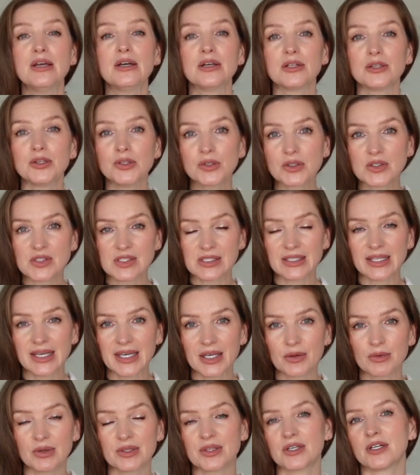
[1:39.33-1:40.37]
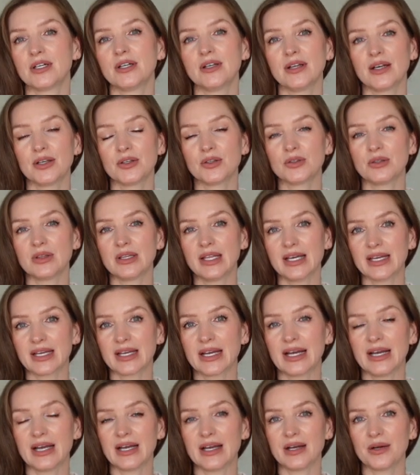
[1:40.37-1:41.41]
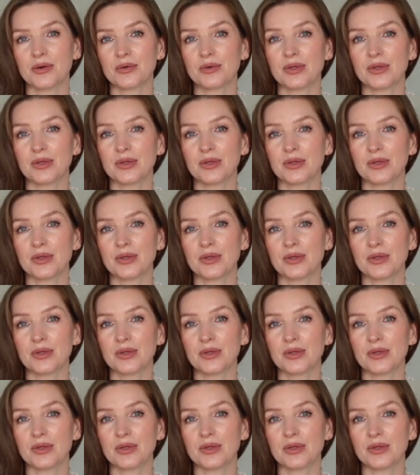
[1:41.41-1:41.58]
looks like, whether or not you like how